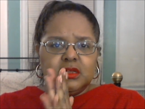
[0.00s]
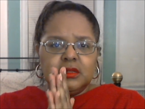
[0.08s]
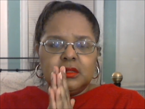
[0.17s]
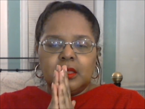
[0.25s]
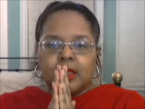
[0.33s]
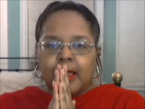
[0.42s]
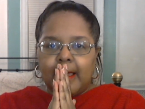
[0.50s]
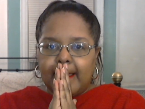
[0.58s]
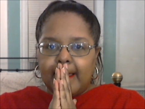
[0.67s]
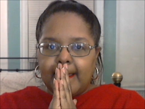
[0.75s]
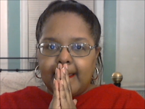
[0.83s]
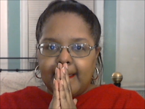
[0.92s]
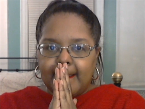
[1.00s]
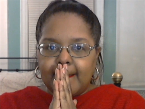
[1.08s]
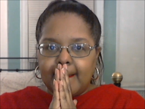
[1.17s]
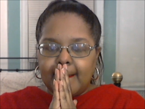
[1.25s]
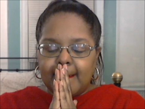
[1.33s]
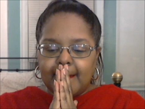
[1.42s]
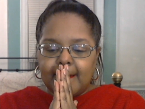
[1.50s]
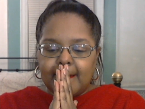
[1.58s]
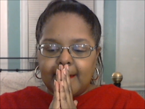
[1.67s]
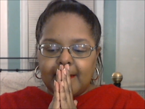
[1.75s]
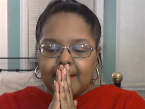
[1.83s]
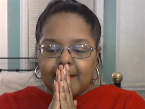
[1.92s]

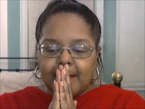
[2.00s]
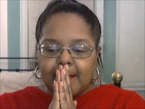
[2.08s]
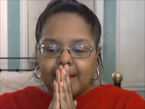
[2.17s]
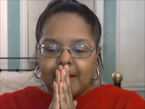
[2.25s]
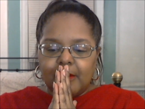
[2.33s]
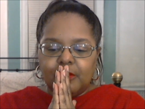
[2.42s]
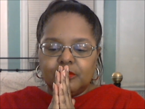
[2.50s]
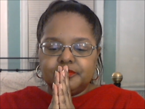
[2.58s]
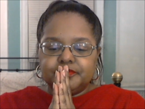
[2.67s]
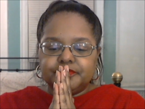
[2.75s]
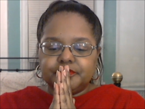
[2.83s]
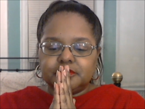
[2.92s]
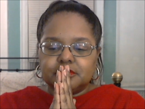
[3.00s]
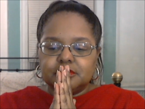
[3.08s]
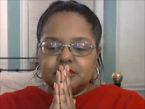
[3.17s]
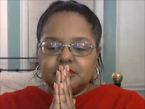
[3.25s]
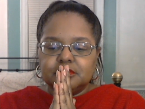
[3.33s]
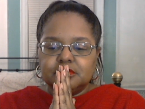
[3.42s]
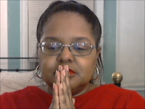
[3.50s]
[no speech]